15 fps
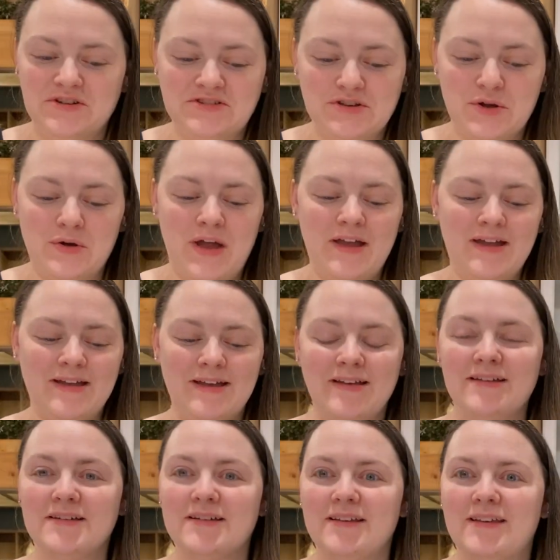So
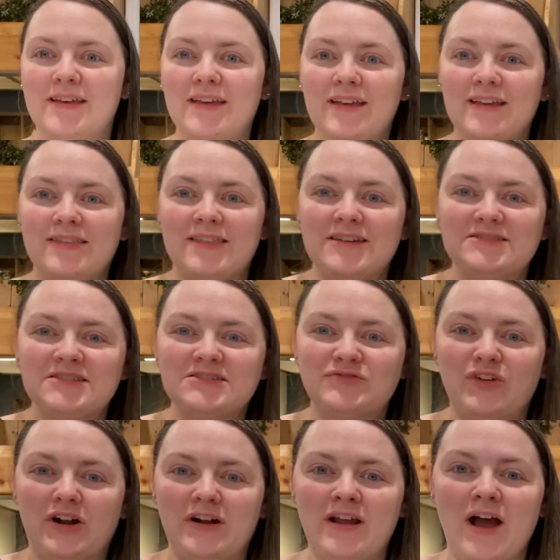this is
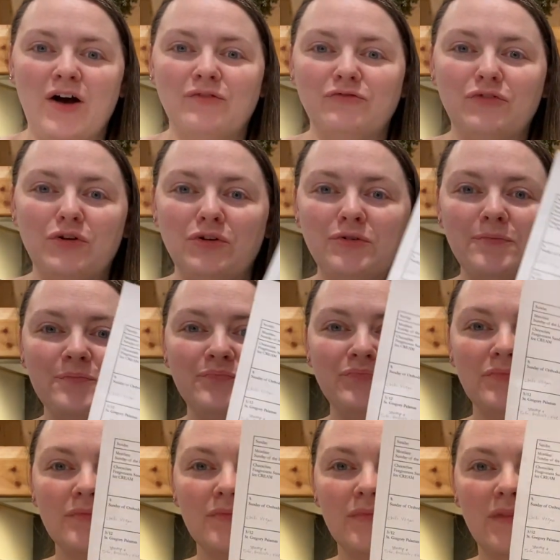very helpful
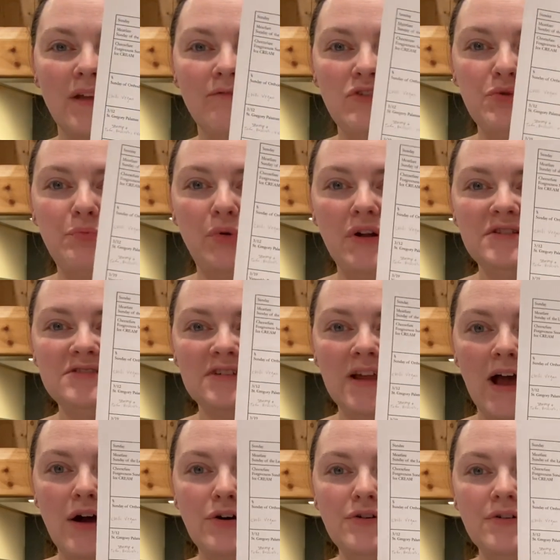if you print it
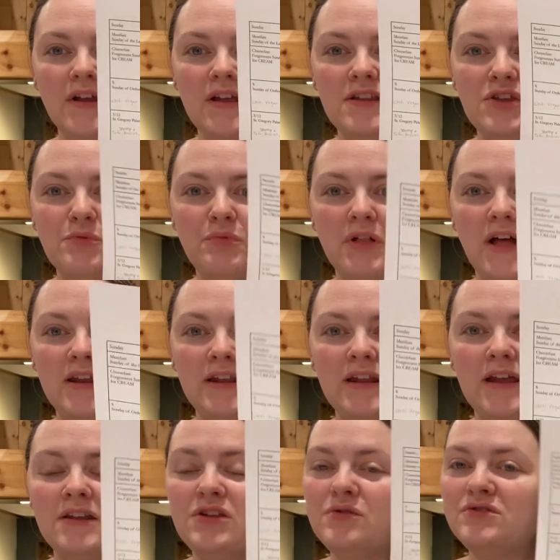out and you plan it
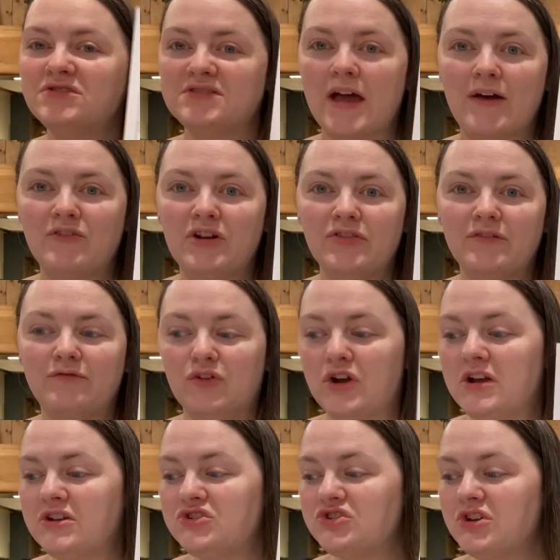and you just have it on the
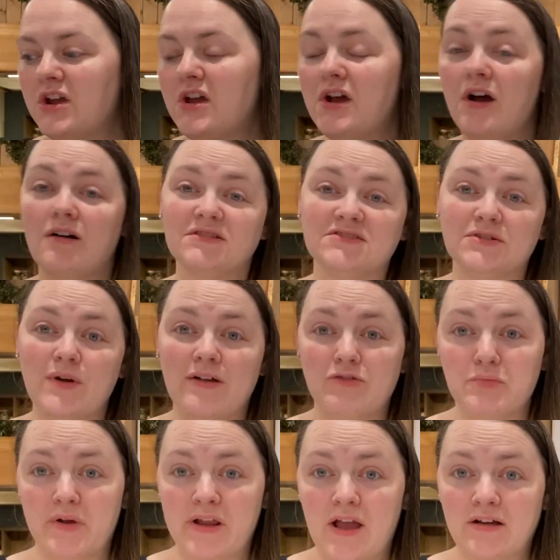fridge. Also,
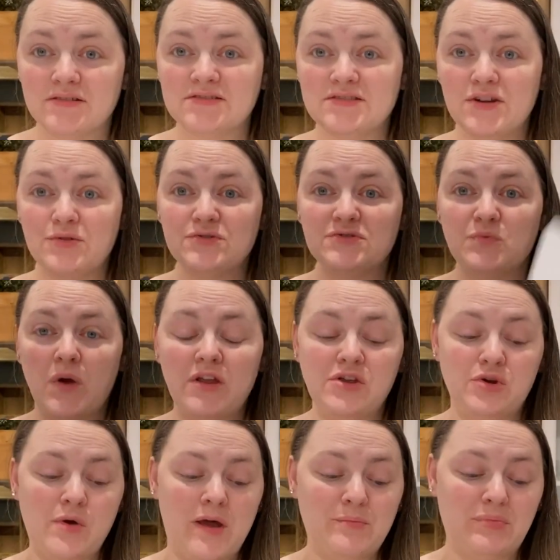everybody else knows what
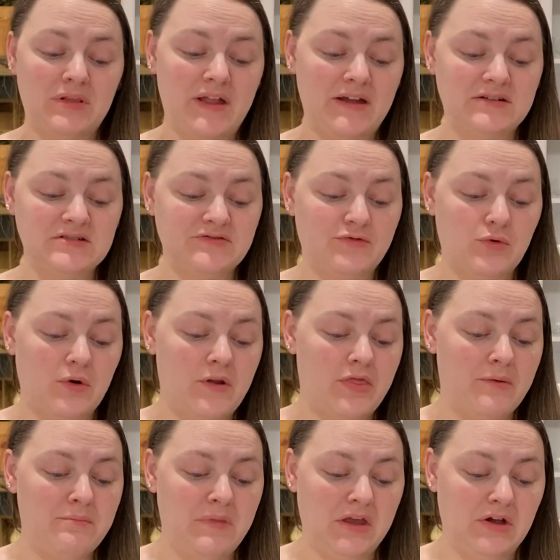you had planned for
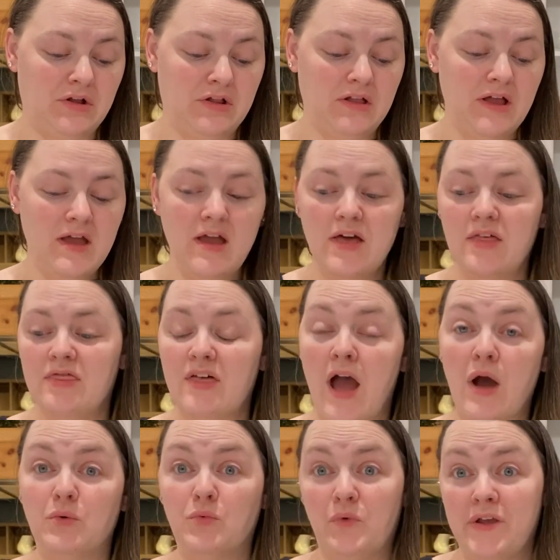the meal
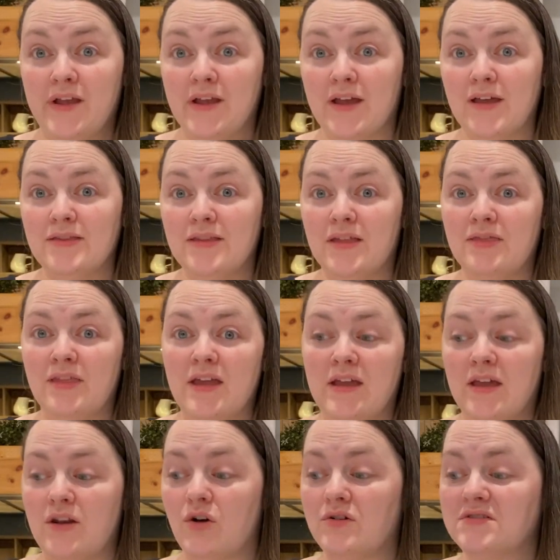that week, and then they
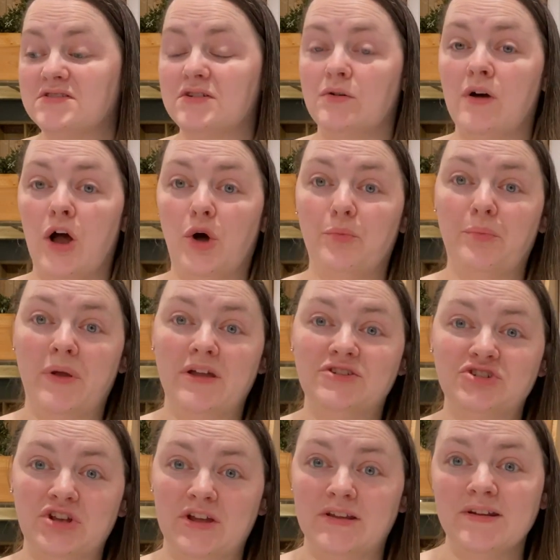can also help
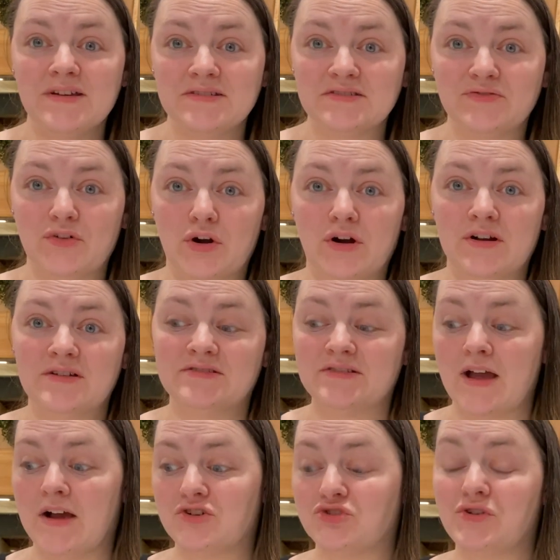pitch in as far as
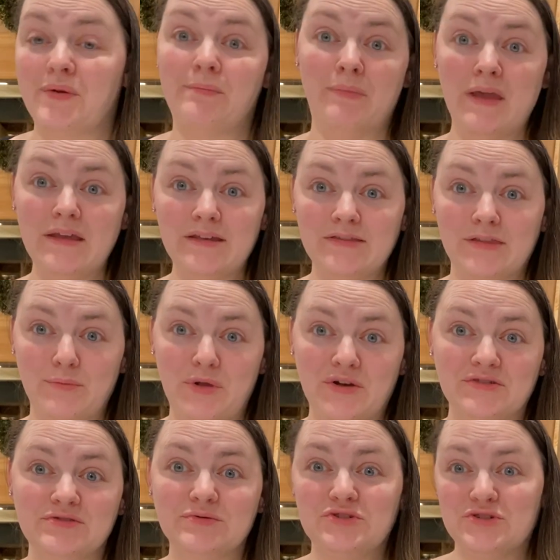actually making the
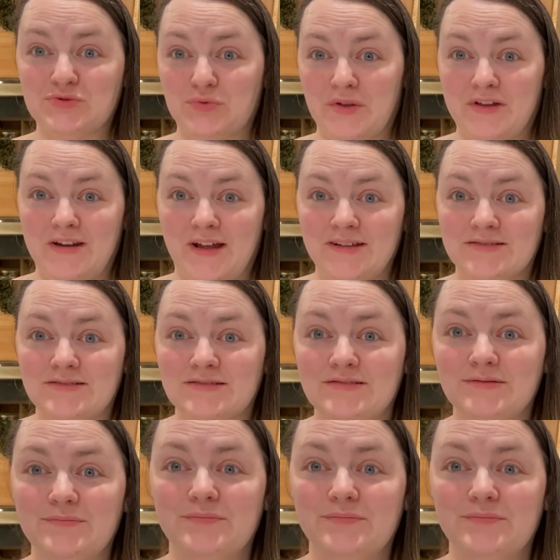meals, which is really nice.